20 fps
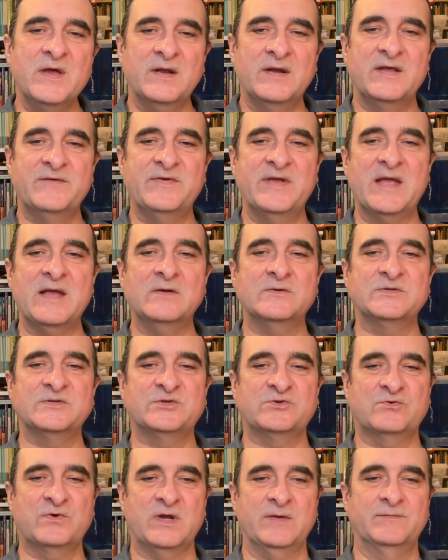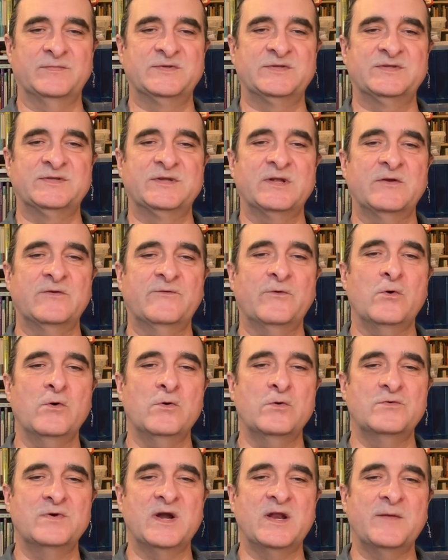are living out scripts that have
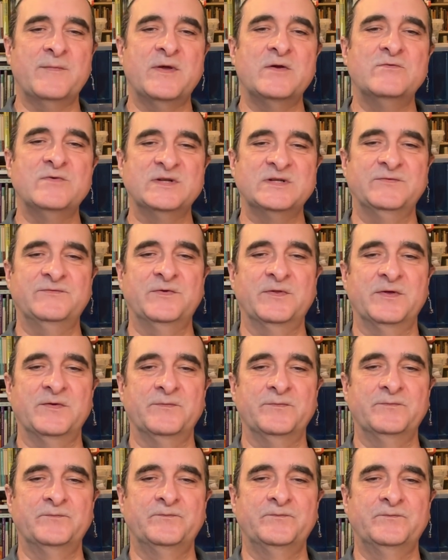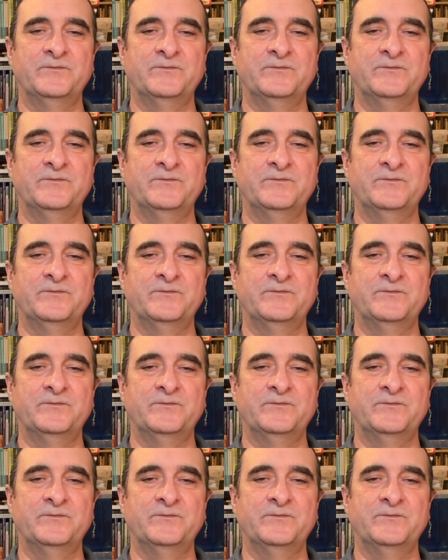already been written for them.